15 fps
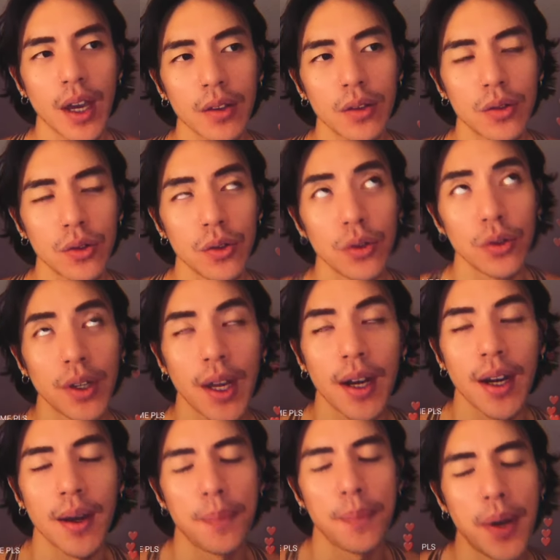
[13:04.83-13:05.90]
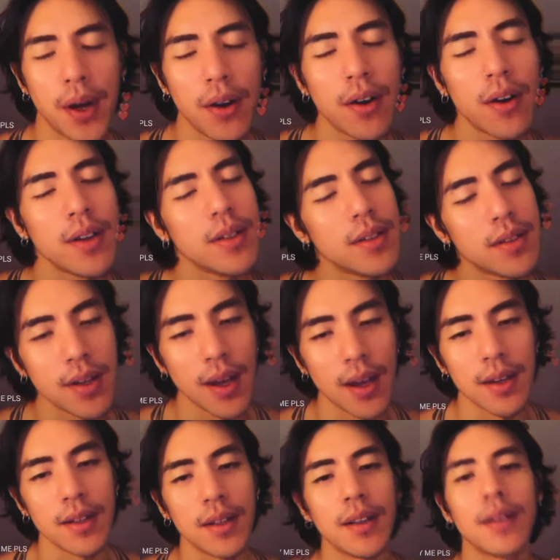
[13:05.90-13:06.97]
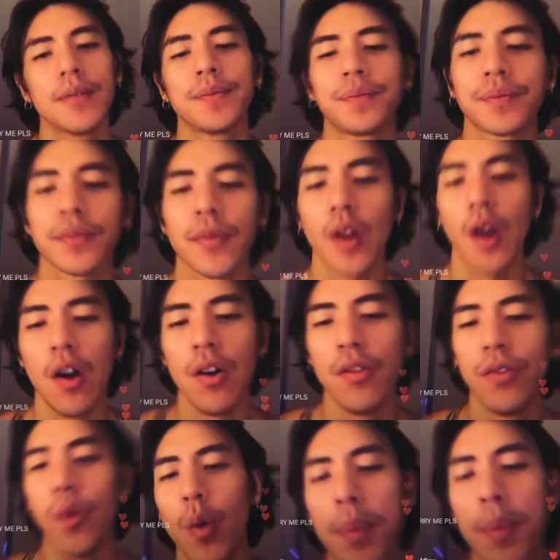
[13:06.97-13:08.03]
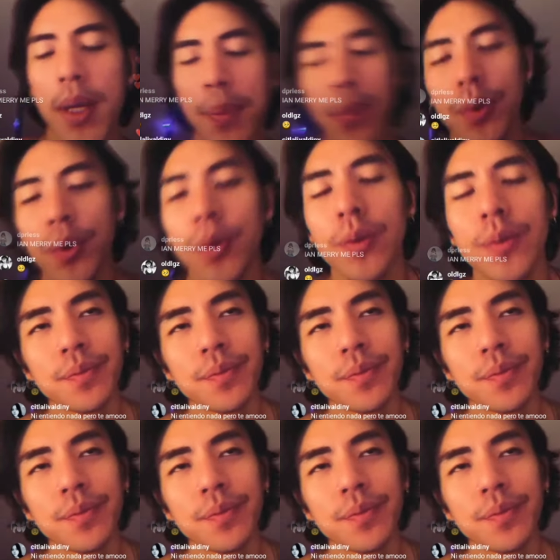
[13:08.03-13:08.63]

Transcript: to get a better understanding of what people